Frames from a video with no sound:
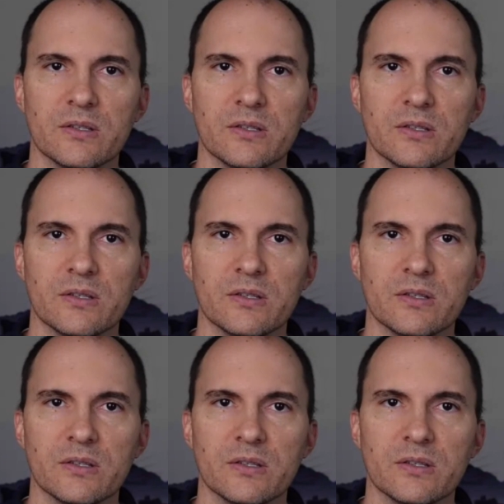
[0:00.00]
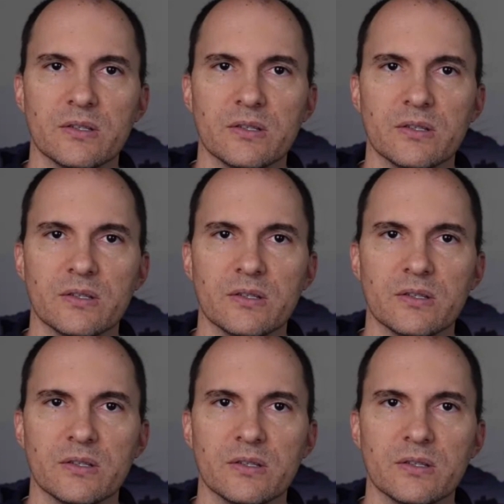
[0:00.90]
For example, if you use a
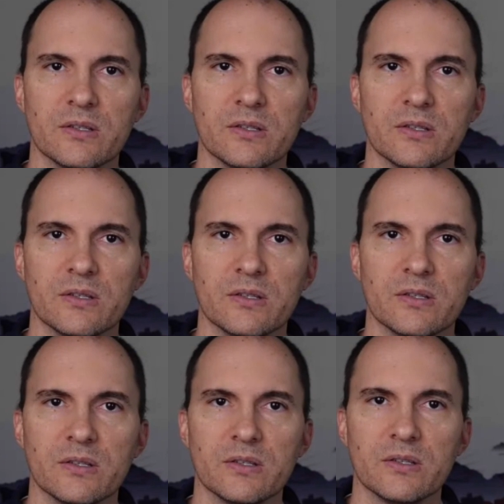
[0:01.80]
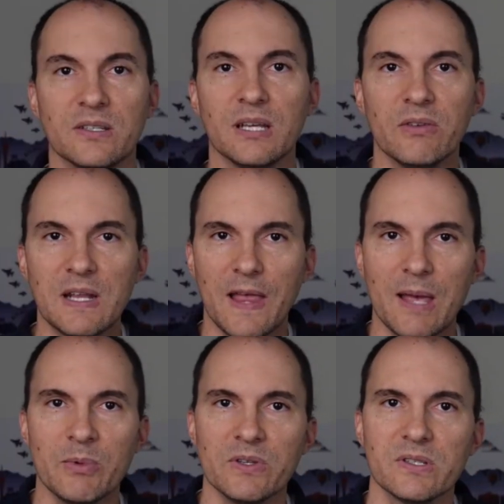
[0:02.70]
feature like sensitivity
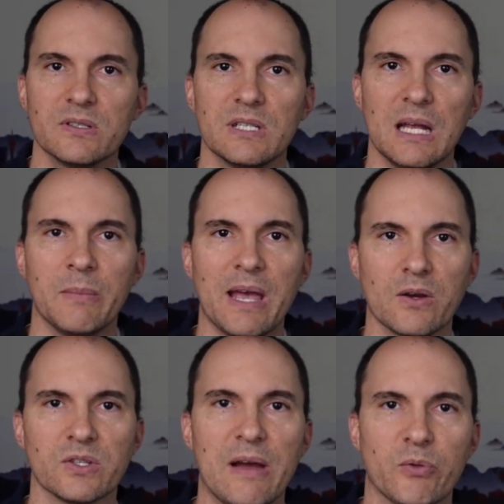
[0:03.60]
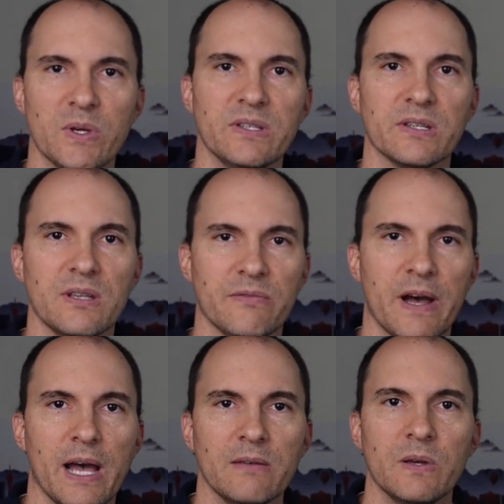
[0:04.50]
labels in Microsoft
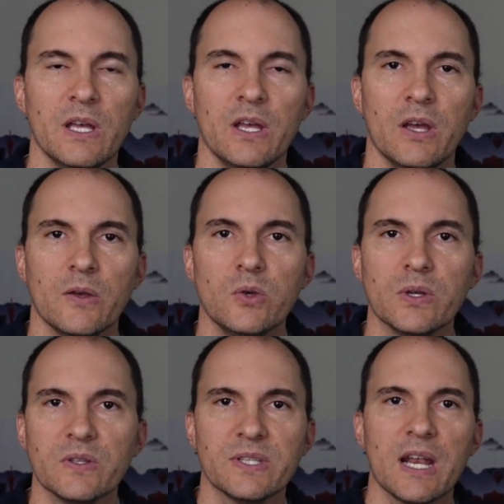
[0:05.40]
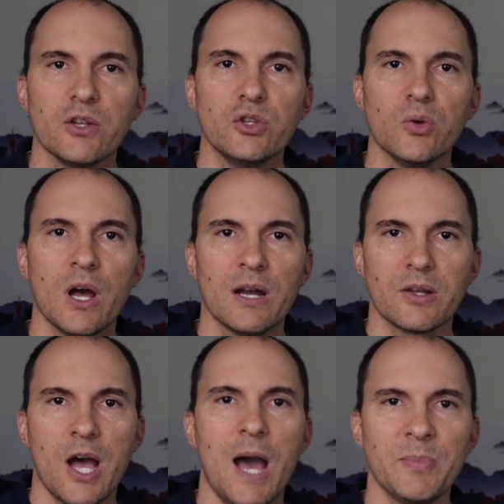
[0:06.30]
365, you can set a do
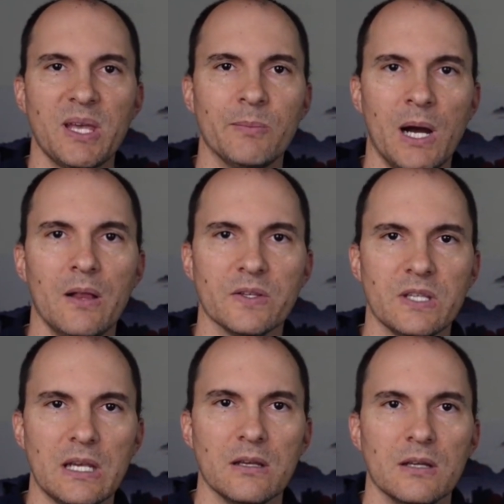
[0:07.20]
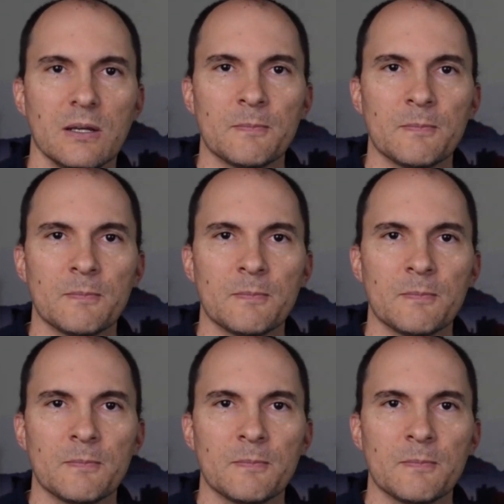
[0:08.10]
not copy policy.